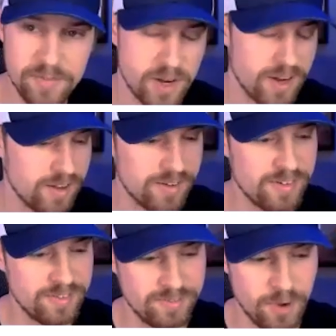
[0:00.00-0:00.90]
I'm not going to
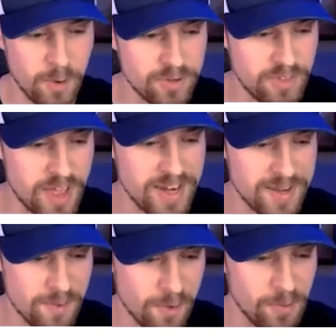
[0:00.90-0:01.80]
go into that
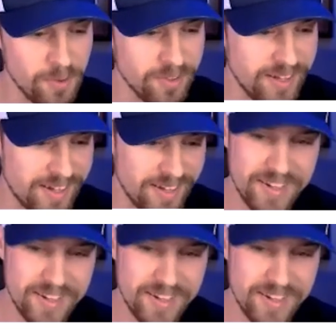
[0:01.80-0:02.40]
anymore, really.